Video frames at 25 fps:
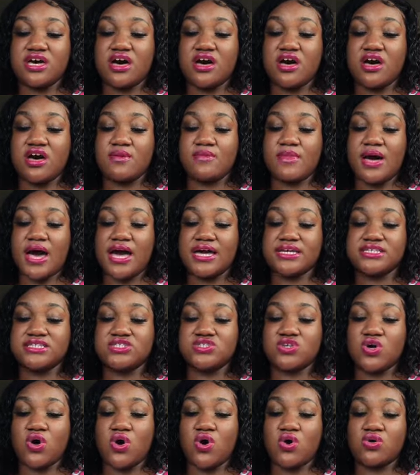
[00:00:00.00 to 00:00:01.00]
I
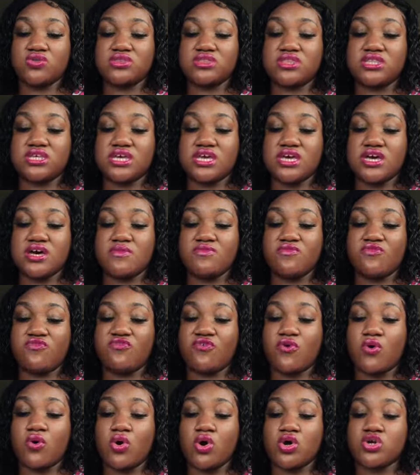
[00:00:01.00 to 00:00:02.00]
sold them
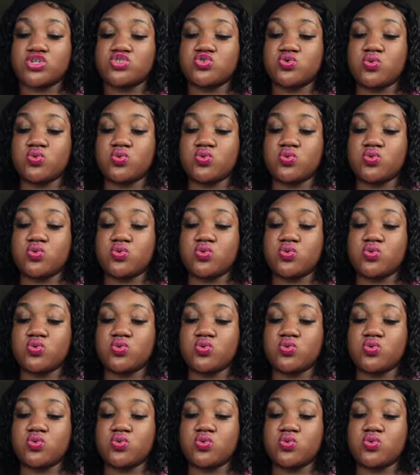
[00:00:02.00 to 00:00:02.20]
for